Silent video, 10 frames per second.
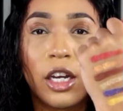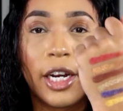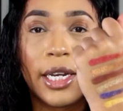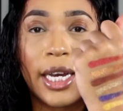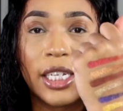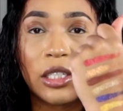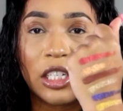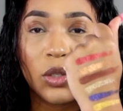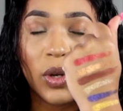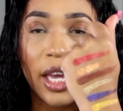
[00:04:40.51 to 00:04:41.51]
Alright guys, so
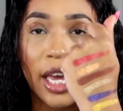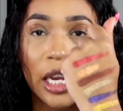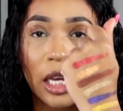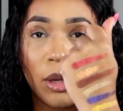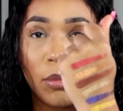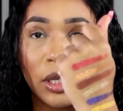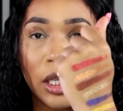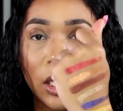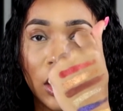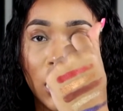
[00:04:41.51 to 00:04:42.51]
I just went ahead and
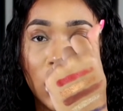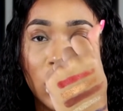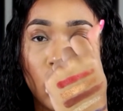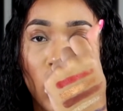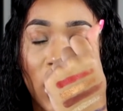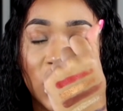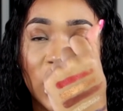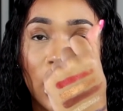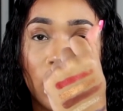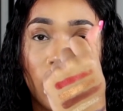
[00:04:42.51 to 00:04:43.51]
completely
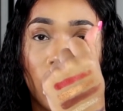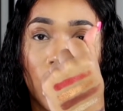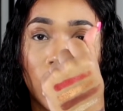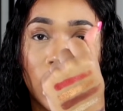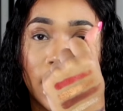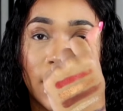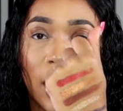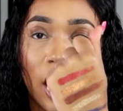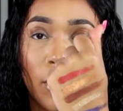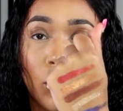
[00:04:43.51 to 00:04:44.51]
swatched that first
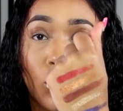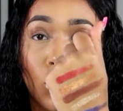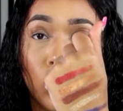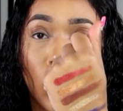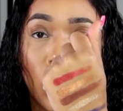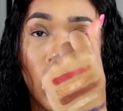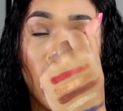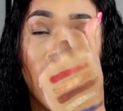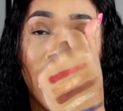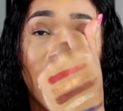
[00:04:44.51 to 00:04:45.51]
top
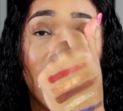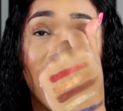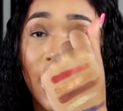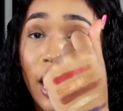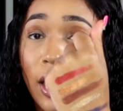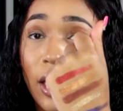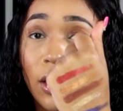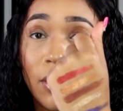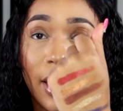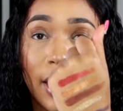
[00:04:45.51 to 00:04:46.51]
row and
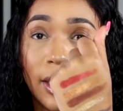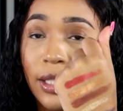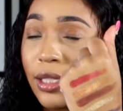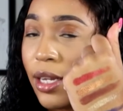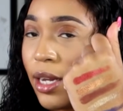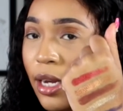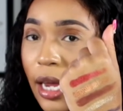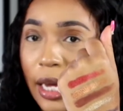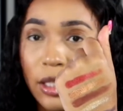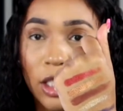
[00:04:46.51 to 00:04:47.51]
you guys
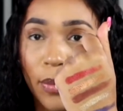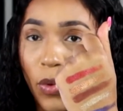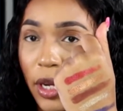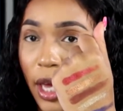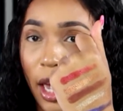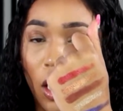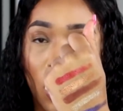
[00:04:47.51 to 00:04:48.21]
not disappointed at